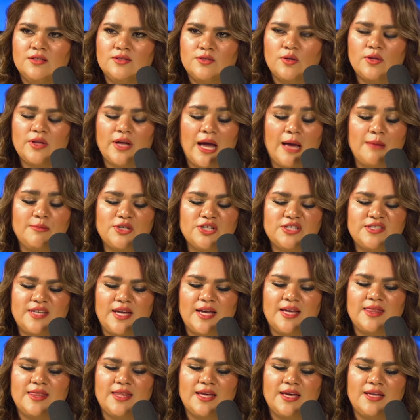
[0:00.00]
totally. I'm just
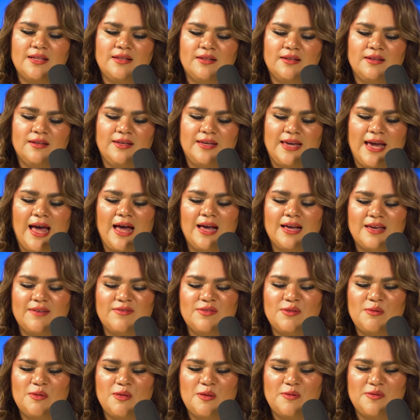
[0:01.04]
saying that. Yeah, give
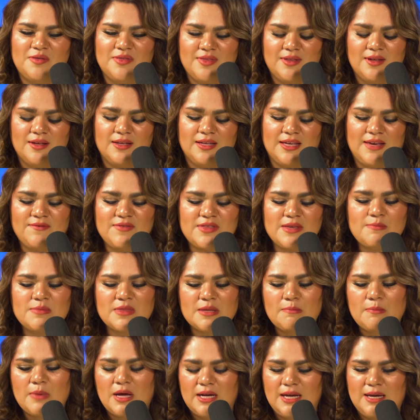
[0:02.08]
them give them
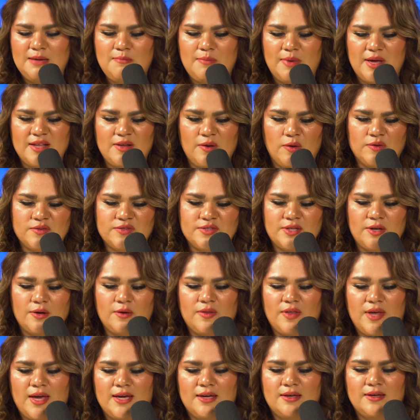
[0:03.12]
the money, but also
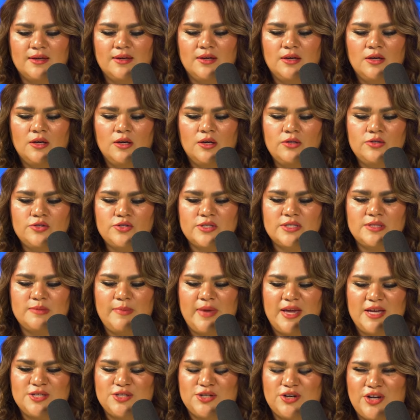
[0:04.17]
like just
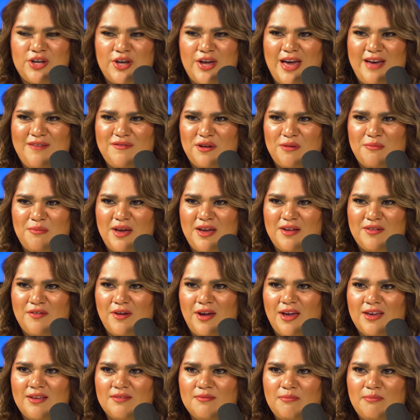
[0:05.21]
make sure you have your mind
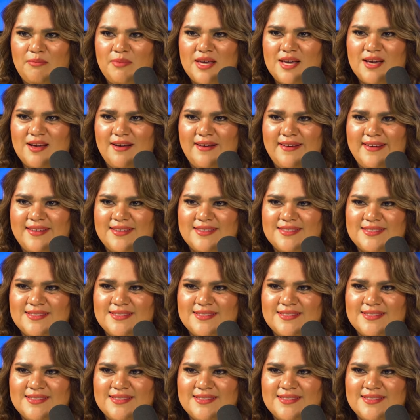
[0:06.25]
right because